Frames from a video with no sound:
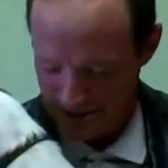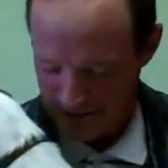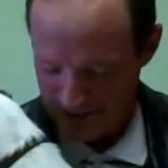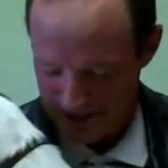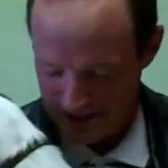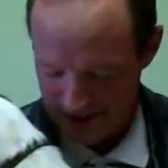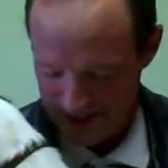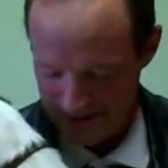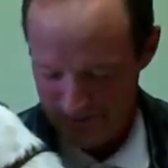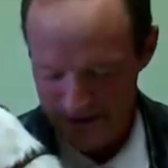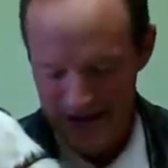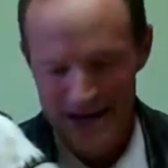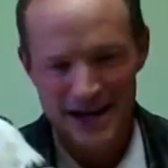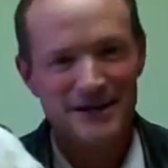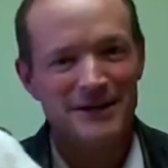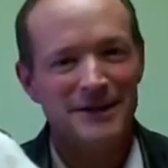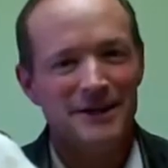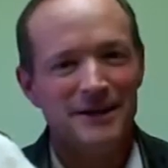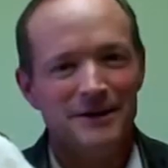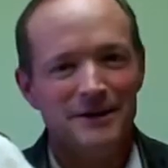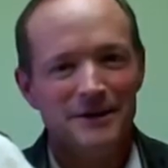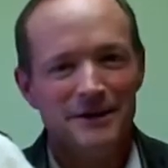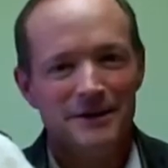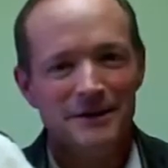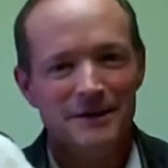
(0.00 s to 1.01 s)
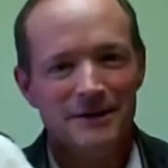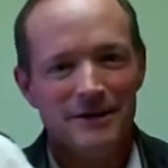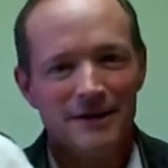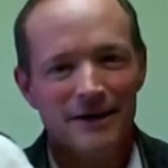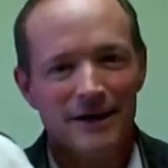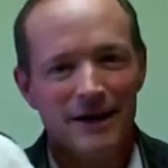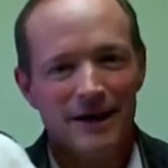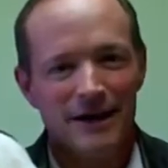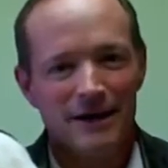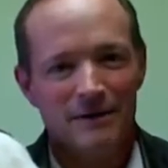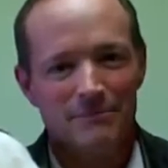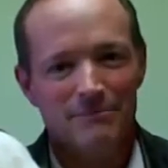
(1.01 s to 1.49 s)
was abandoned
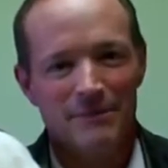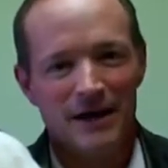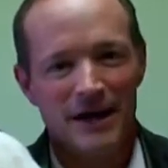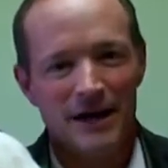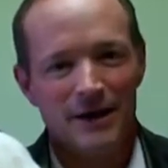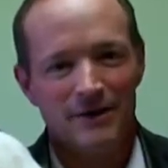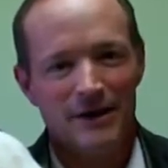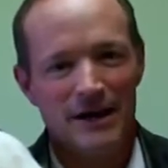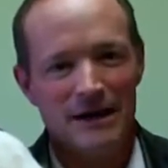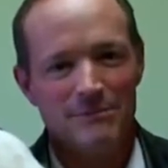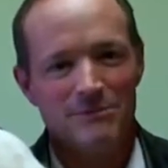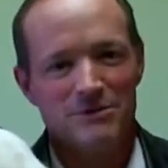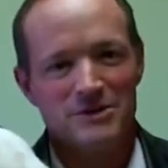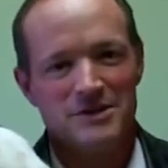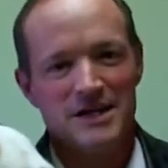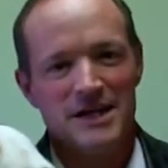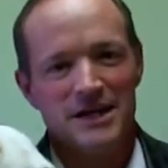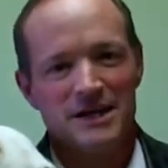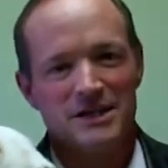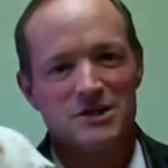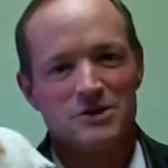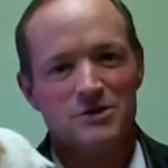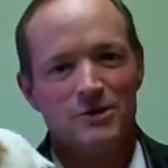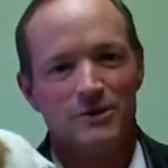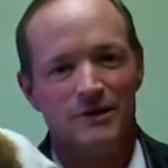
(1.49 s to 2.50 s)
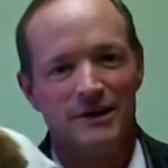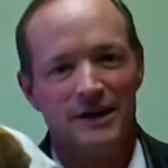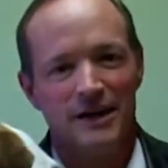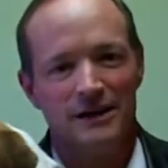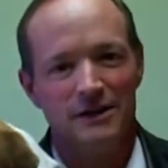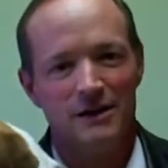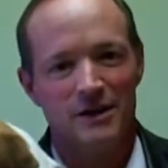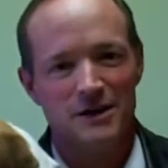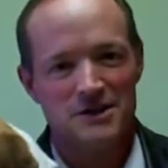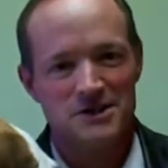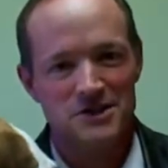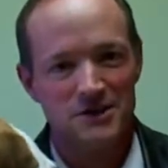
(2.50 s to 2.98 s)
by our neighbors next door, and
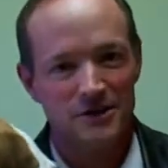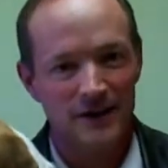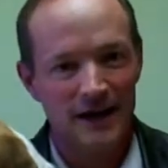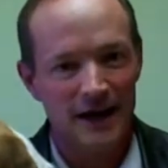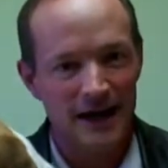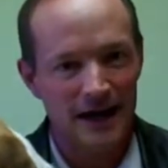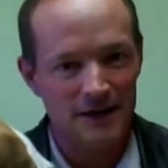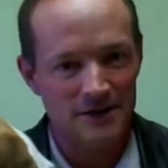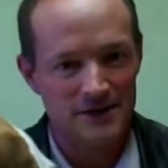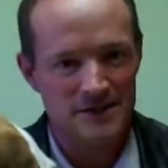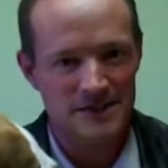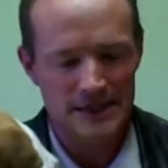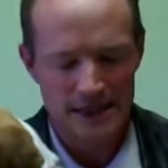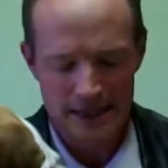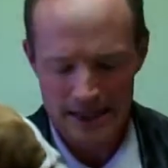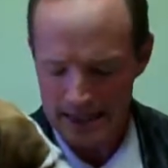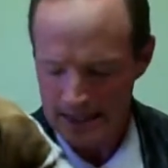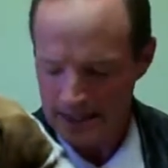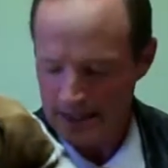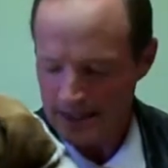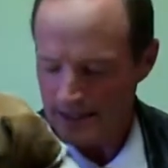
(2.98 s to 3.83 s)
they lost their house.